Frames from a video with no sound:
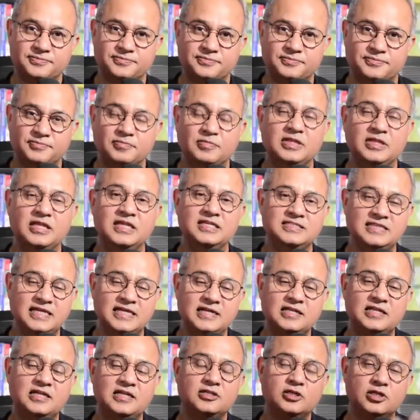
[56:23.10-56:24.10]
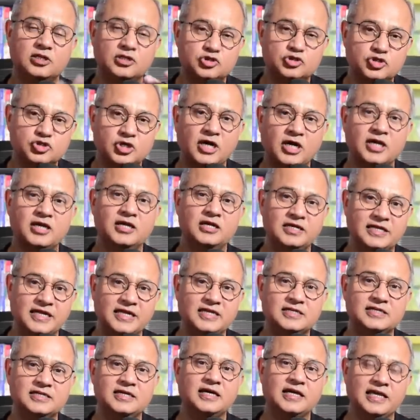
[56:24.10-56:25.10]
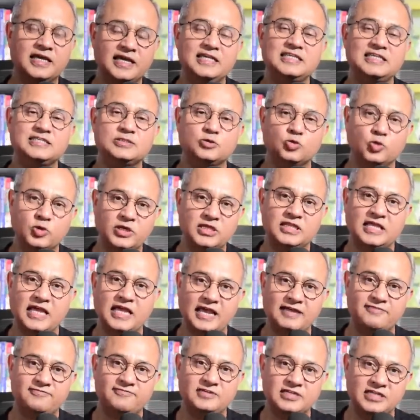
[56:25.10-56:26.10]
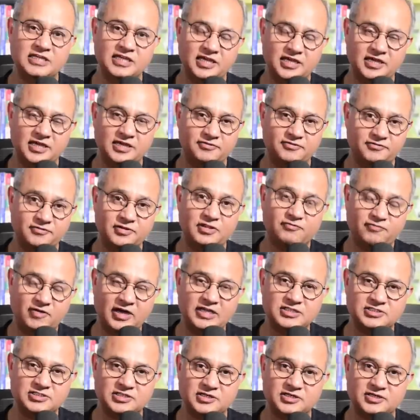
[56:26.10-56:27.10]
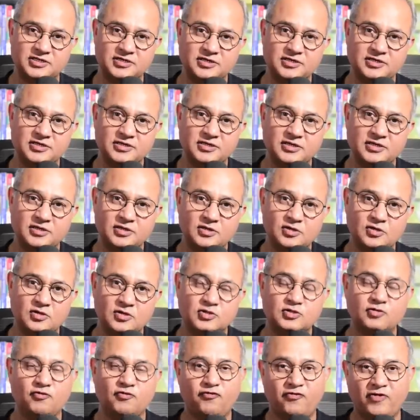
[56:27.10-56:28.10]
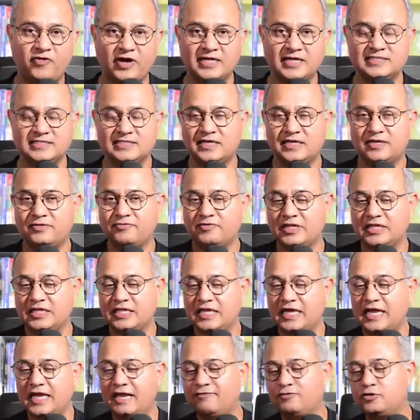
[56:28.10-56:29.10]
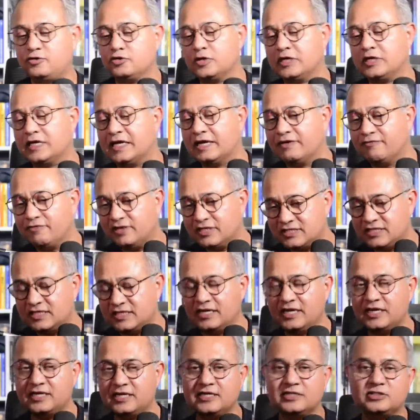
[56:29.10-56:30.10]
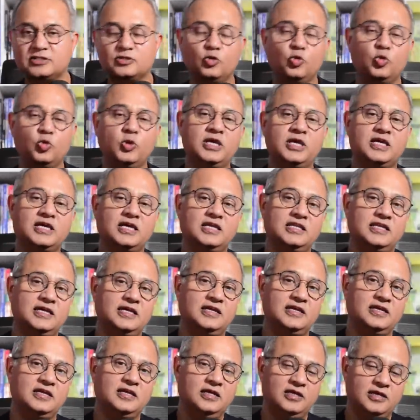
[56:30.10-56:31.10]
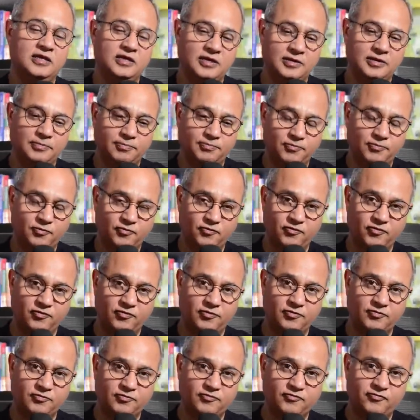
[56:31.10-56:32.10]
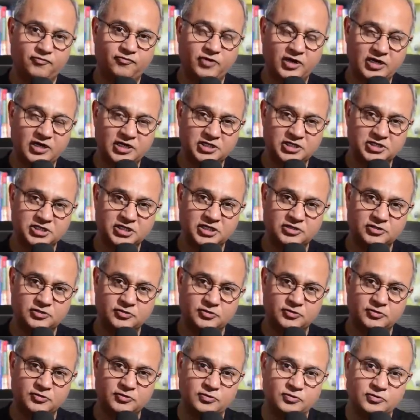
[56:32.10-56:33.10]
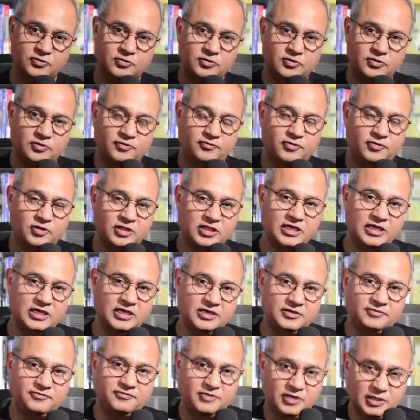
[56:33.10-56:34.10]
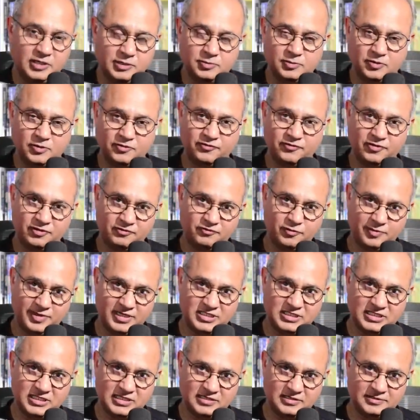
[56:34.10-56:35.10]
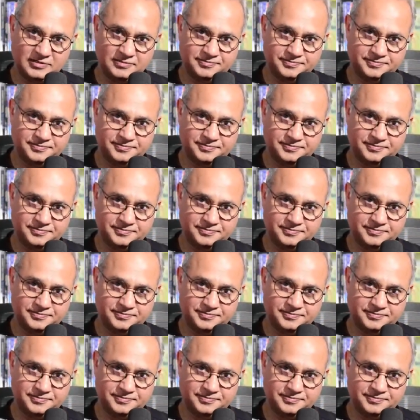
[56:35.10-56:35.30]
they said that the trial data is with fda with pfizer so Pfizer, when they have to give us the data so we can then uh, furnish it to uh, for the freedom of information